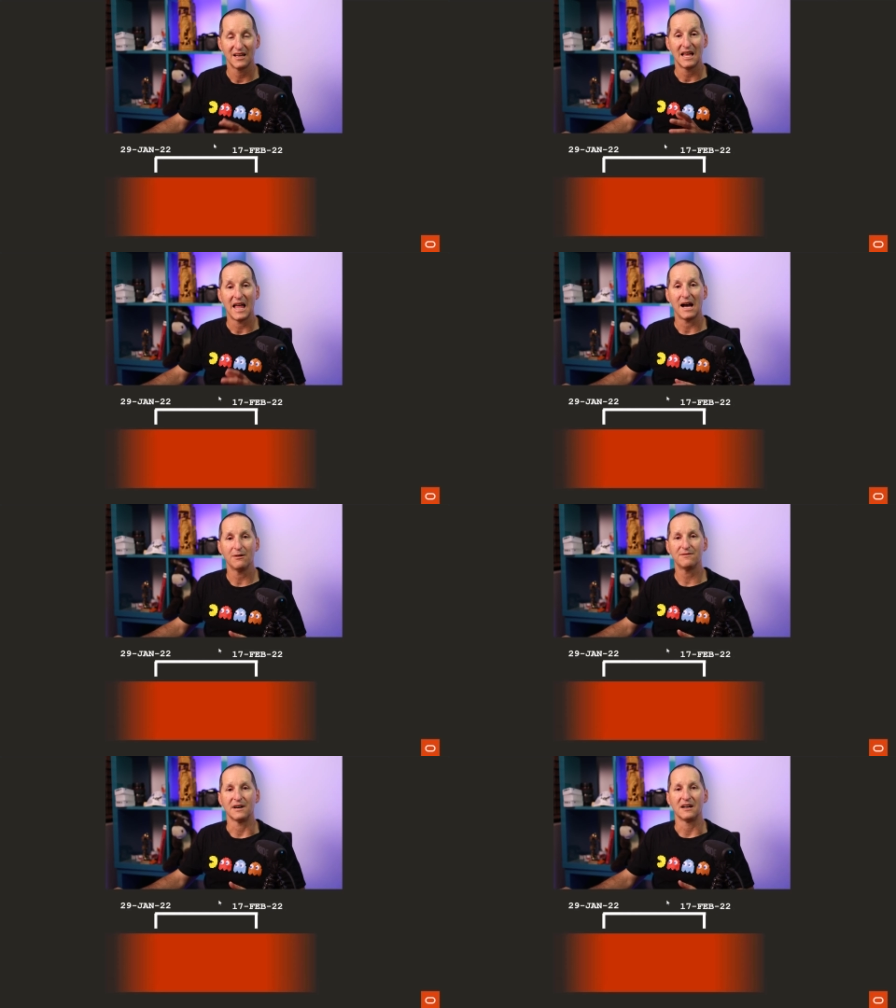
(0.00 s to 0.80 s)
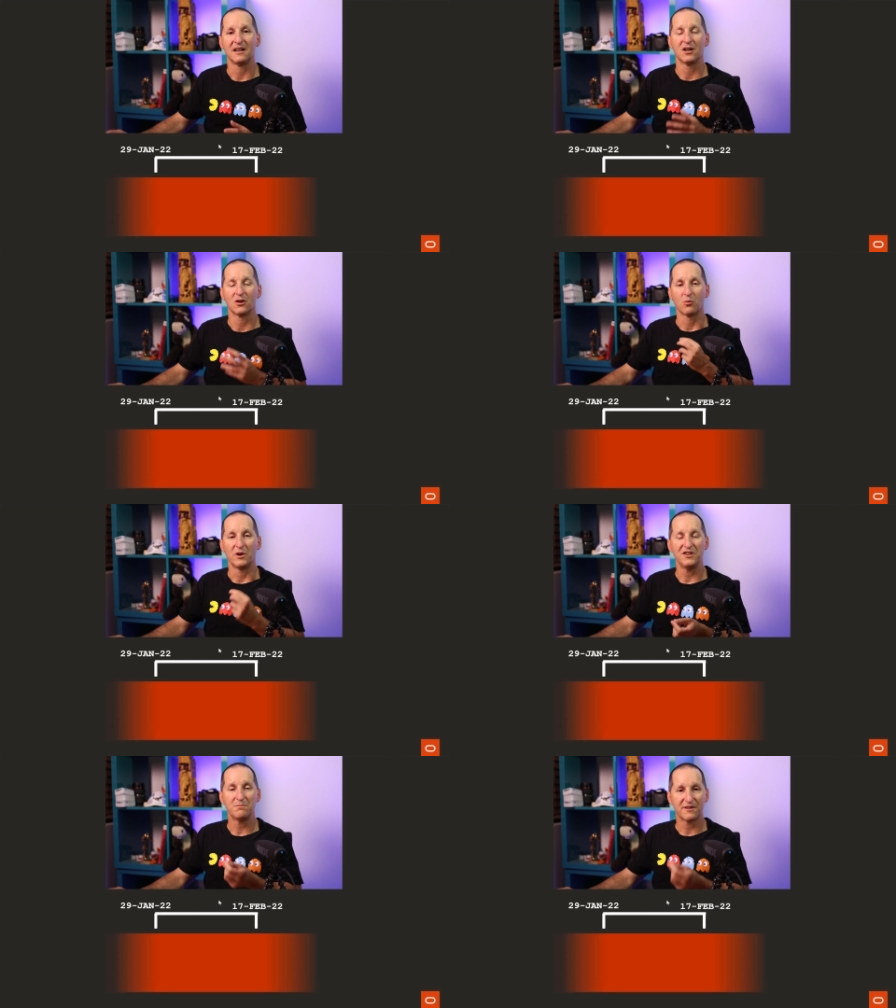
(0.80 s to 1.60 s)
However, when
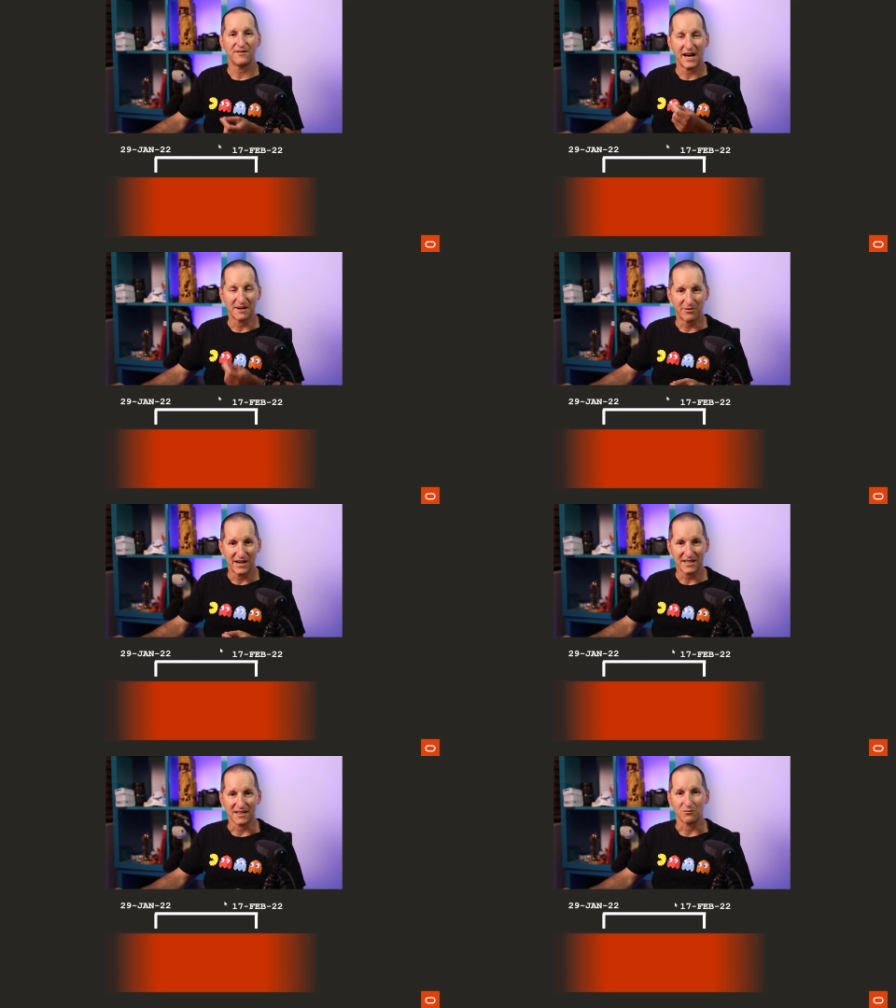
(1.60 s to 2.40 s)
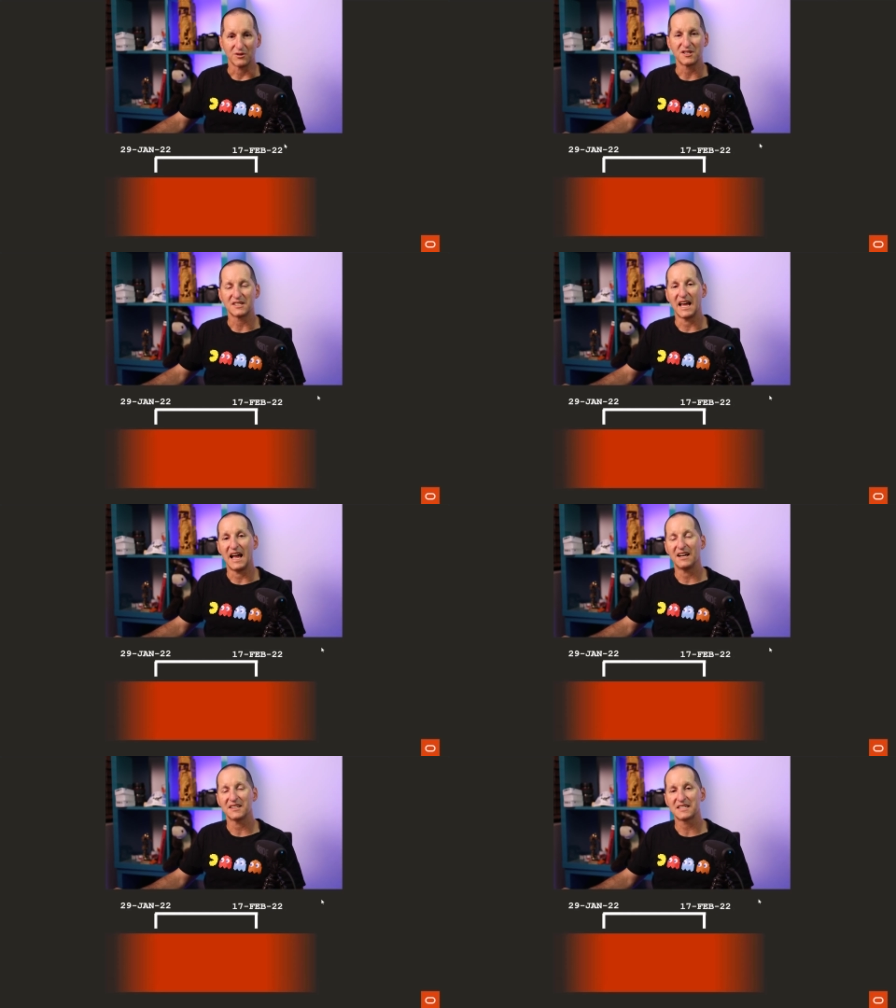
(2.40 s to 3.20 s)
you provide a predicate which is
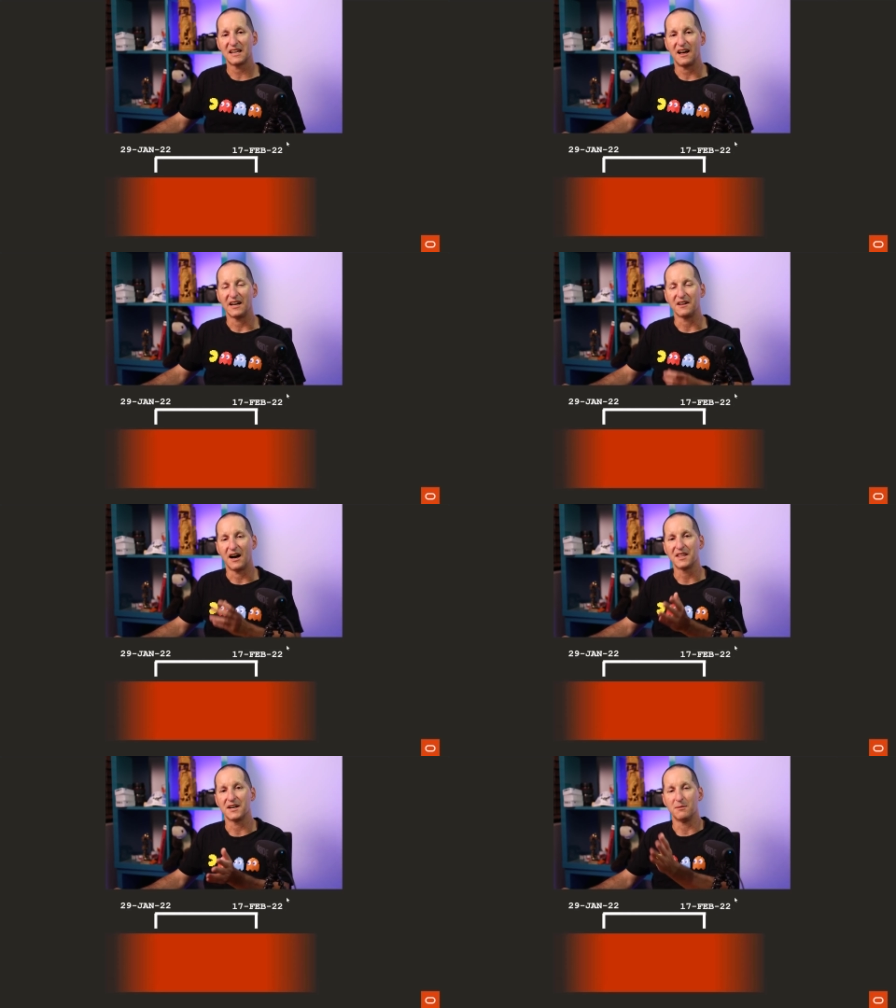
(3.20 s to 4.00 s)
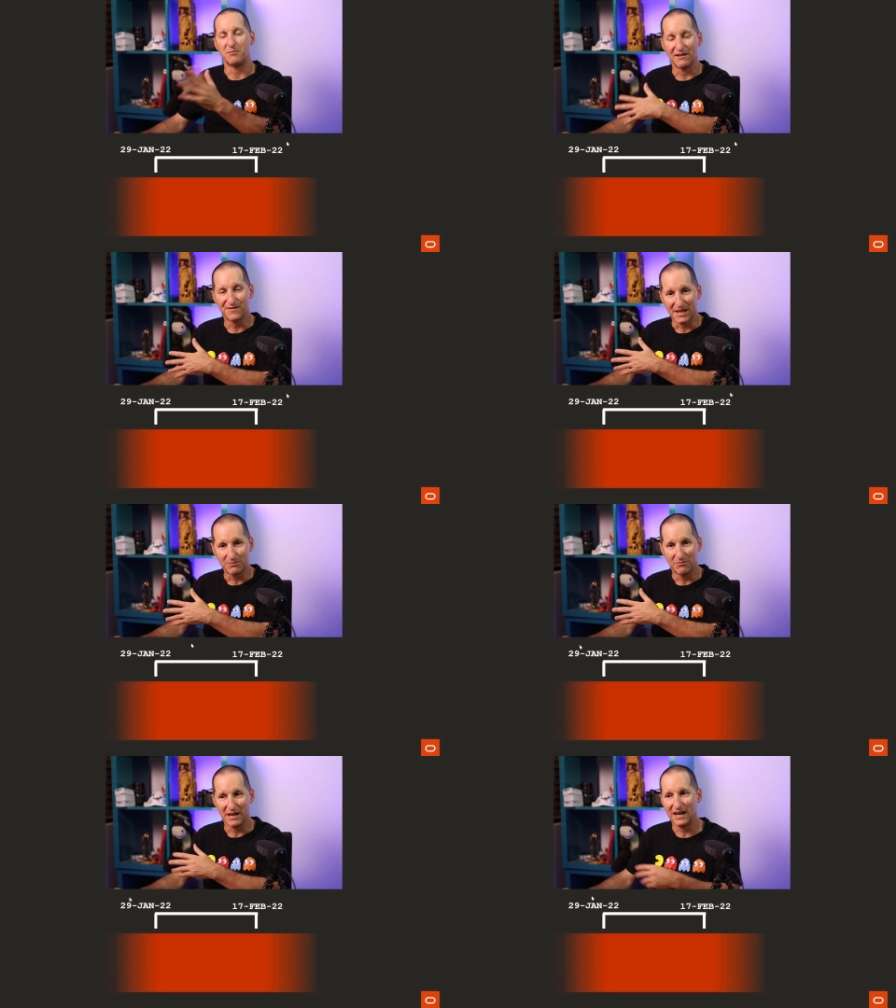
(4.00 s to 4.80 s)
outside, either above the upper
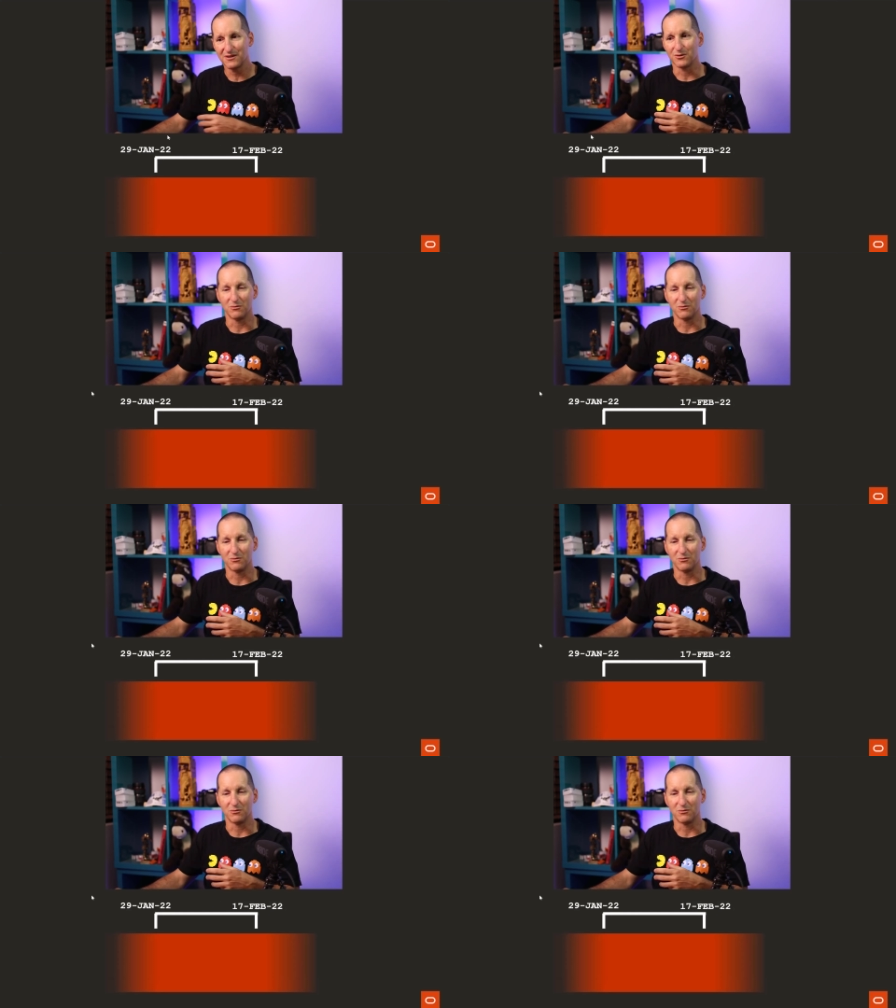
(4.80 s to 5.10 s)
bound or